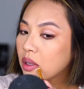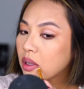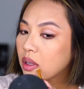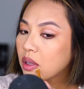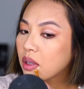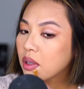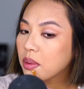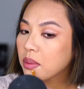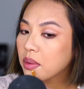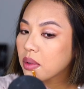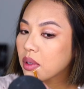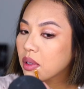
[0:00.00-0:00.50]

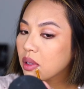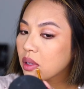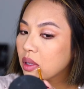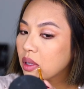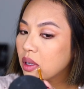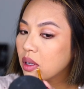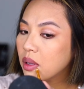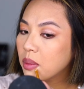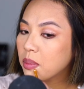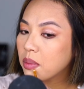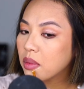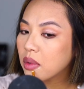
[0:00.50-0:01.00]
All right, I'm gonna
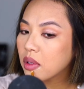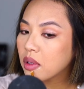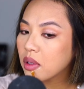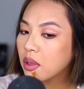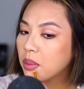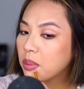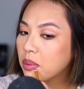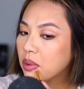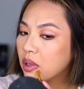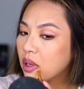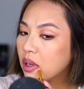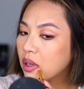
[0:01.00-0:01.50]
clean my
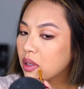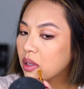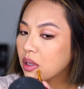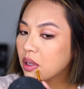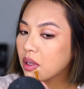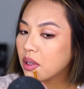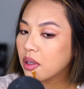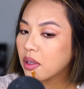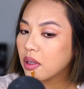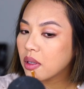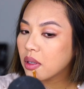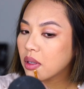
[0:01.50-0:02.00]
lip
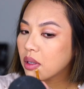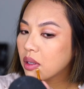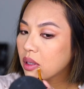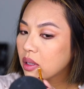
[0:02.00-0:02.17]
liner